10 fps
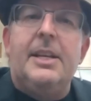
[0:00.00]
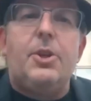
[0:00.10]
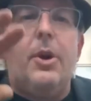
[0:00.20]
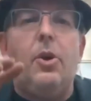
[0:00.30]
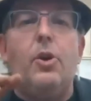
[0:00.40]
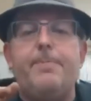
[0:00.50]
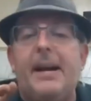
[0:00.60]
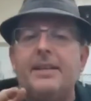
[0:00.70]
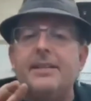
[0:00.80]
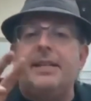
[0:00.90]
So it goes
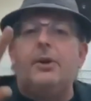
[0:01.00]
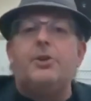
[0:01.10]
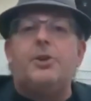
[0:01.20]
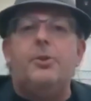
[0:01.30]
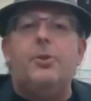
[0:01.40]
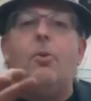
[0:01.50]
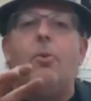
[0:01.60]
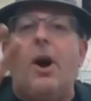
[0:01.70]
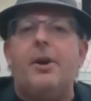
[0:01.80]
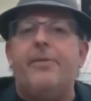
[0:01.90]
back to CO2,
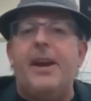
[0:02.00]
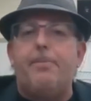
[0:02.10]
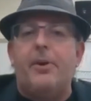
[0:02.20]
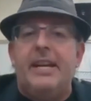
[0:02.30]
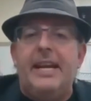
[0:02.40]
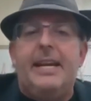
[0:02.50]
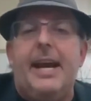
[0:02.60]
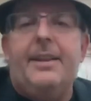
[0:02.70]
water vapor, and heat.